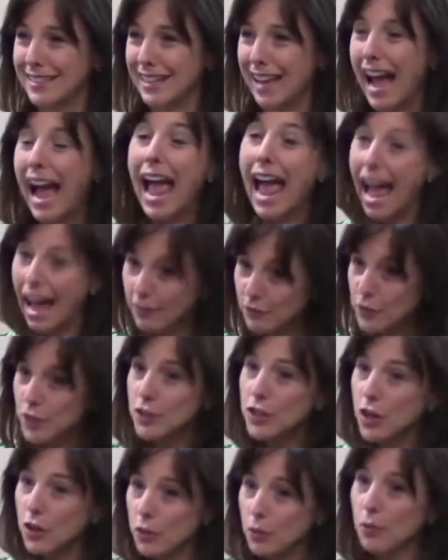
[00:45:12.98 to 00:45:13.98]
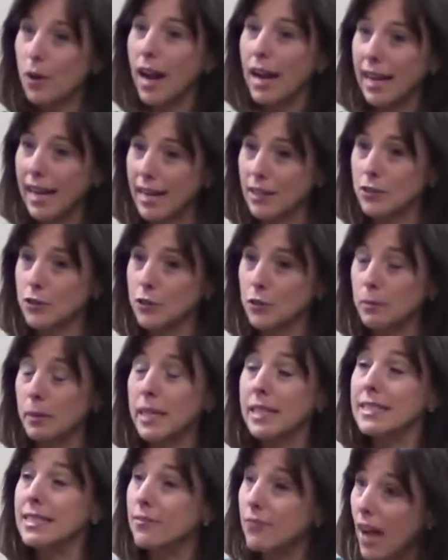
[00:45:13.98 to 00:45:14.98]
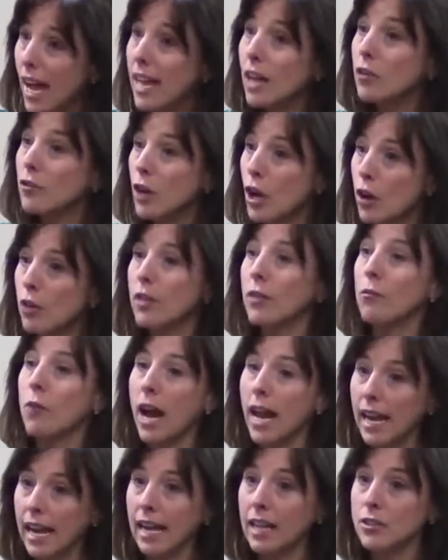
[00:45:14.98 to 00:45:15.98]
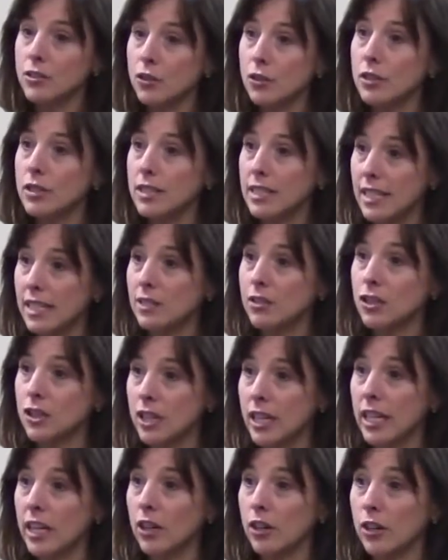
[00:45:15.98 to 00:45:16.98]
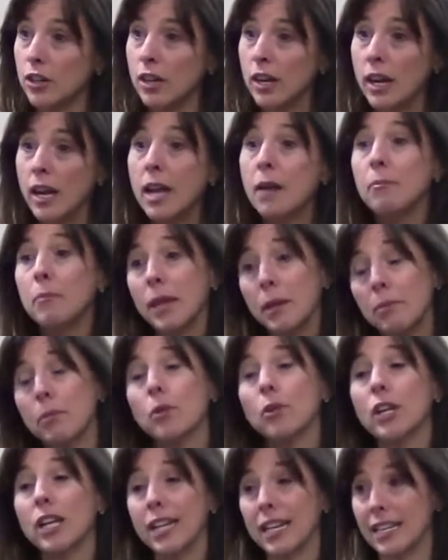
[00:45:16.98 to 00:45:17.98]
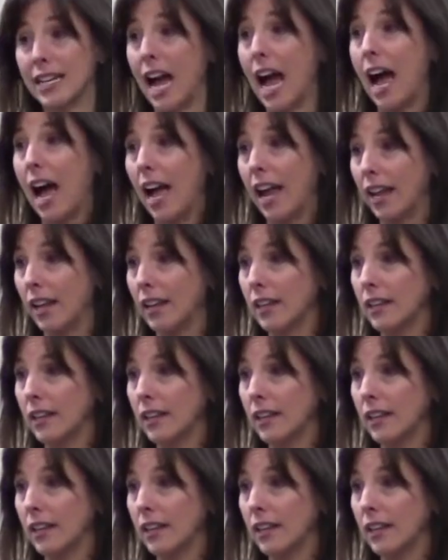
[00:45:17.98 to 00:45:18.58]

I have to know the right answer, because if I don't know the right answer as an engineer, people are going to die.